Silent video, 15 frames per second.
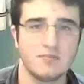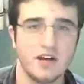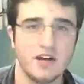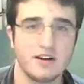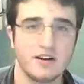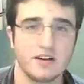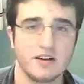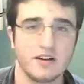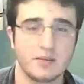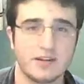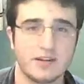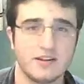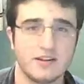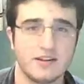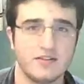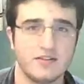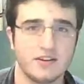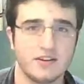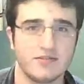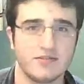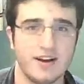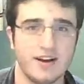Not unlike myself
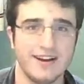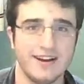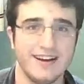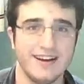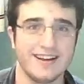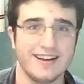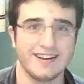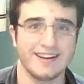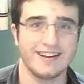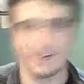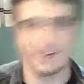on a Friday night.